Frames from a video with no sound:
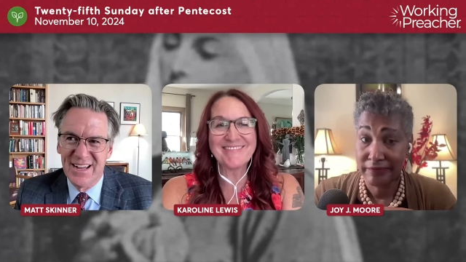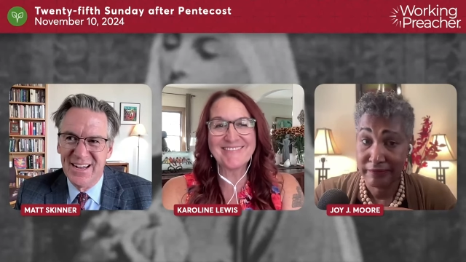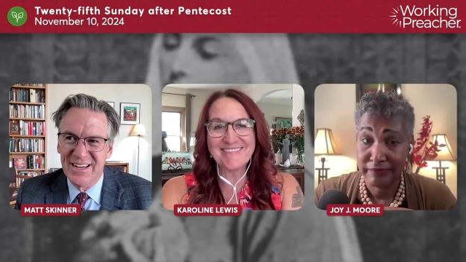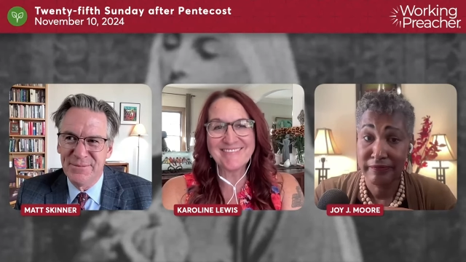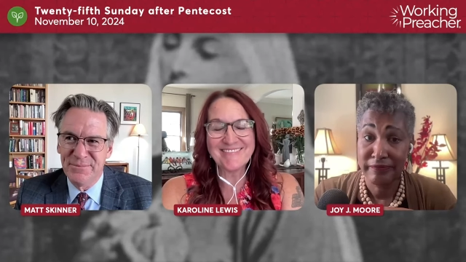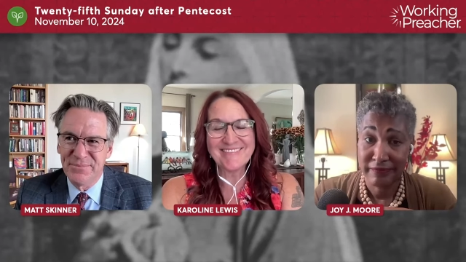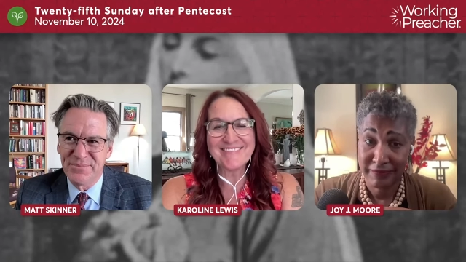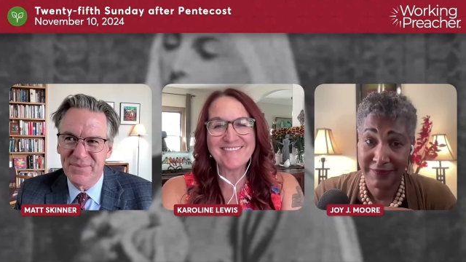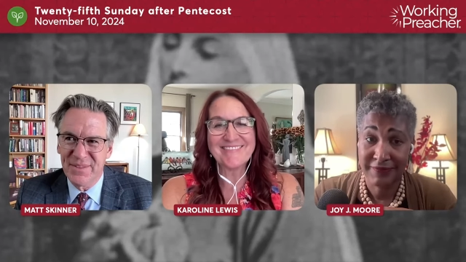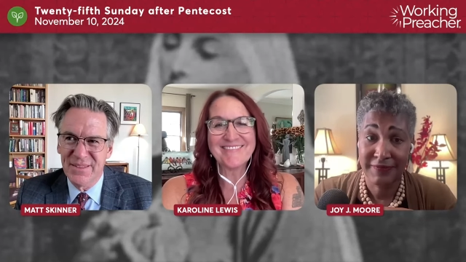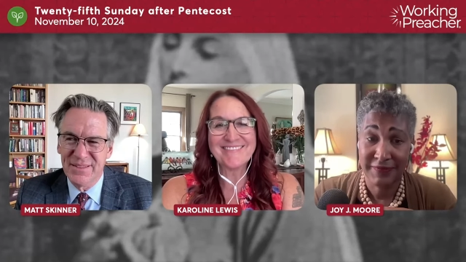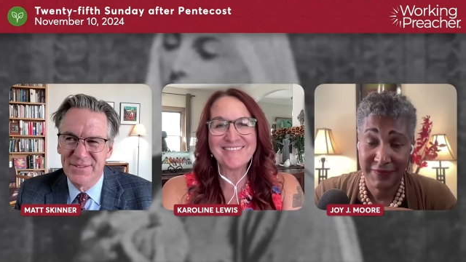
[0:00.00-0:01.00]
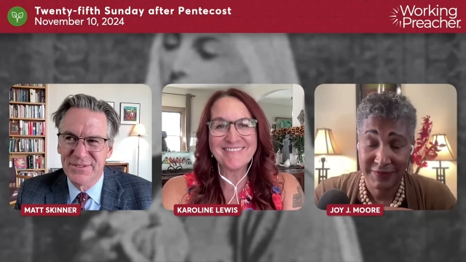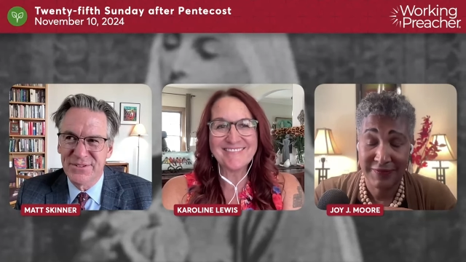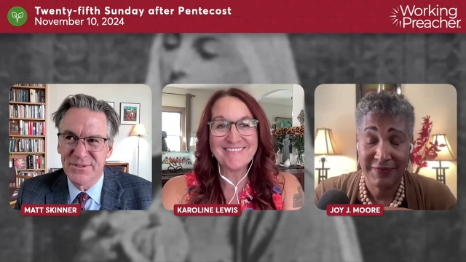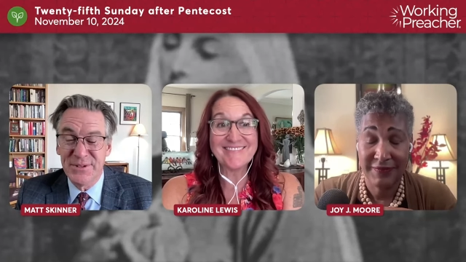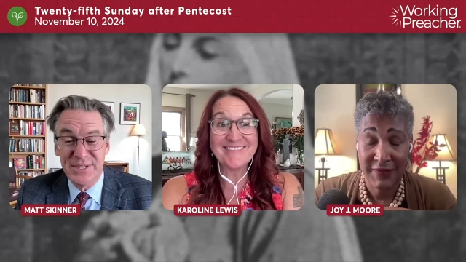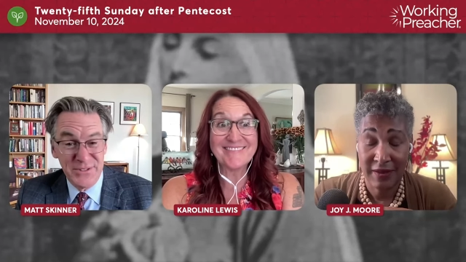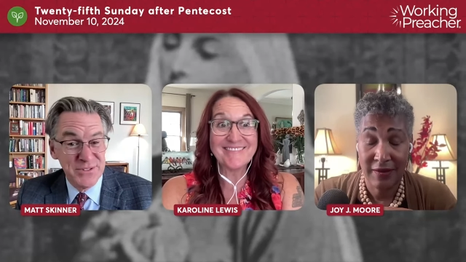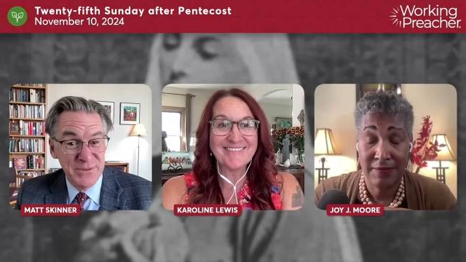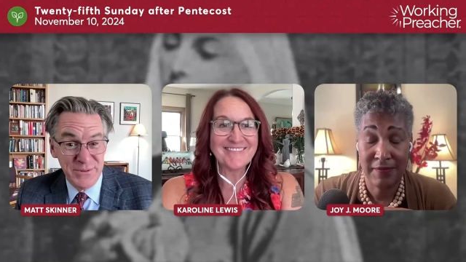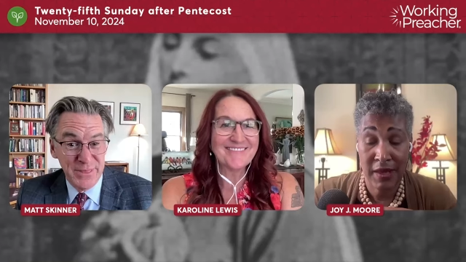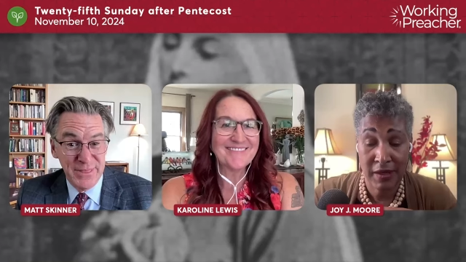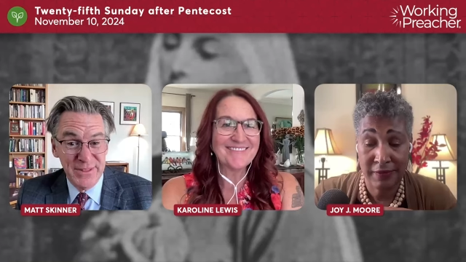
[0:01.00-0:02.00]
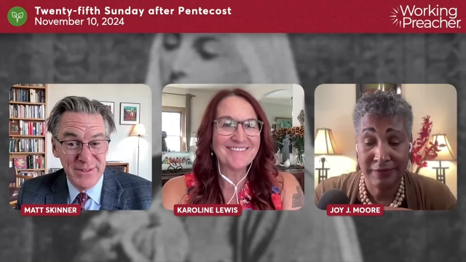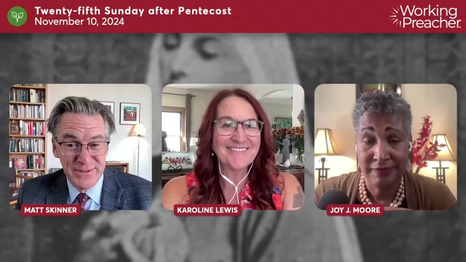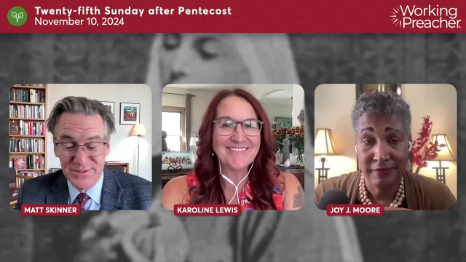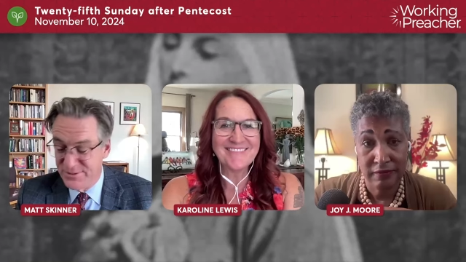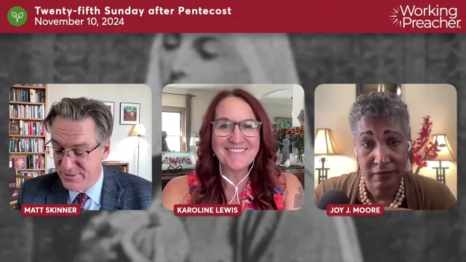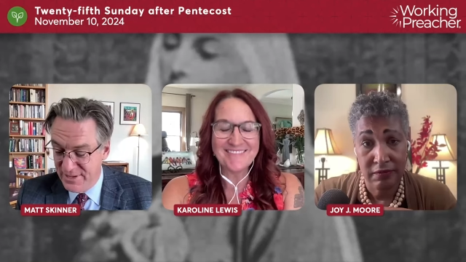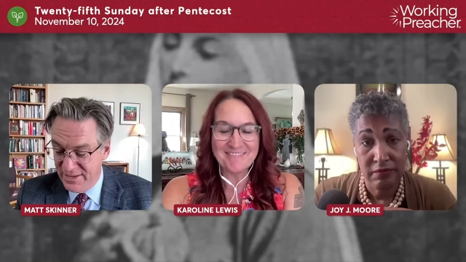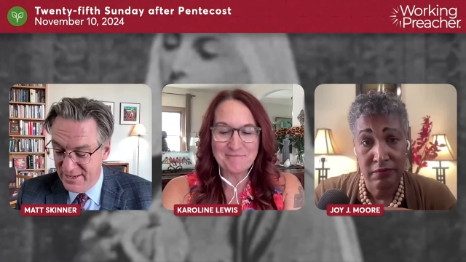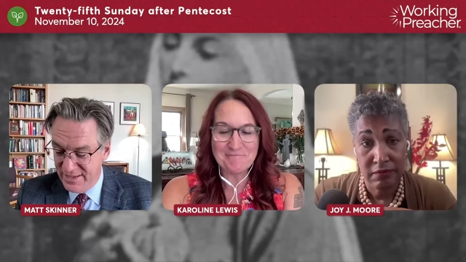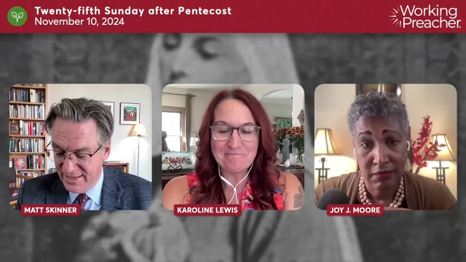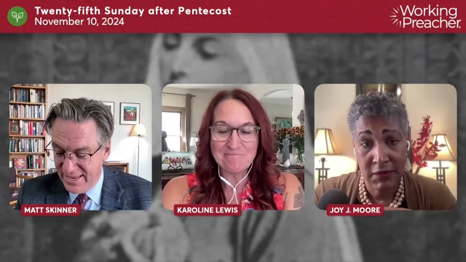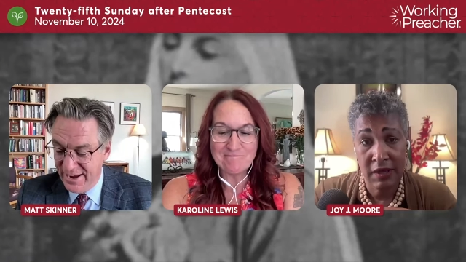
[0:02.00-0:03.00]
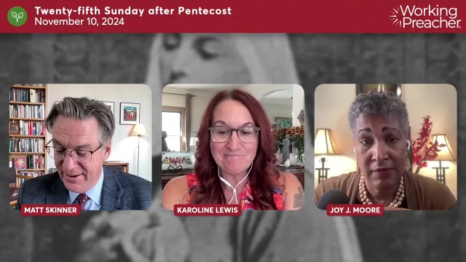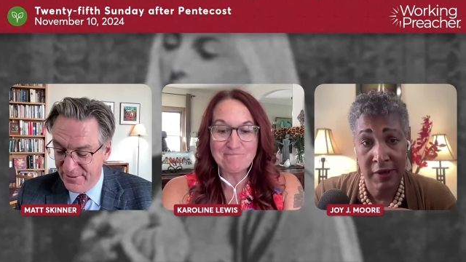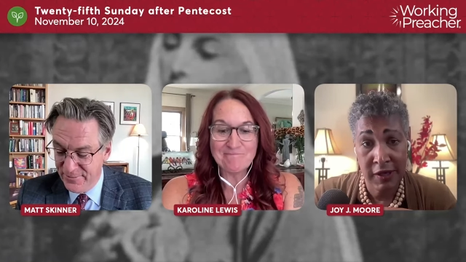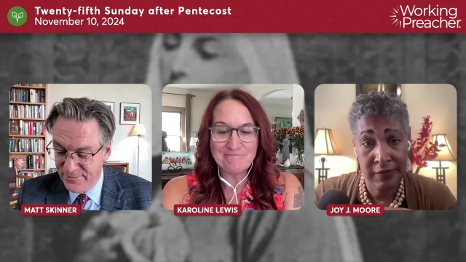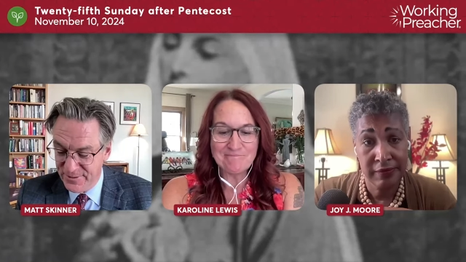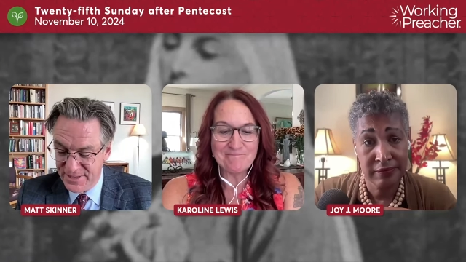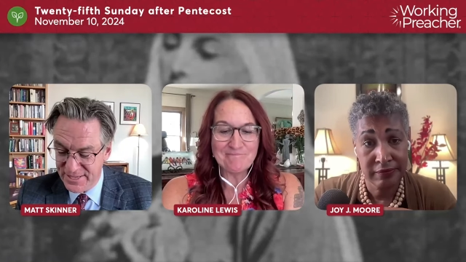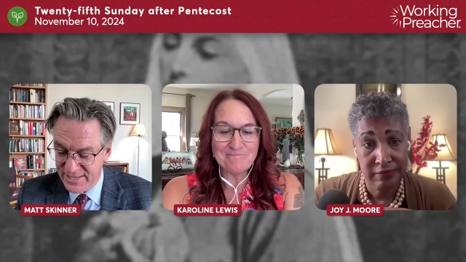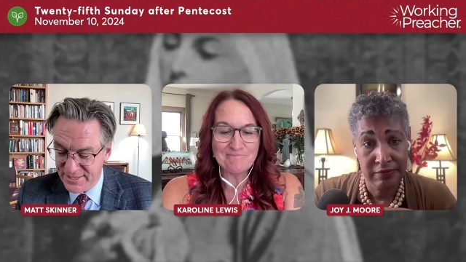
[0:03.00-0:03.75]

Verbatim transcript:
Speaker 1: um, so we need to sit with this uh, carefully yeah.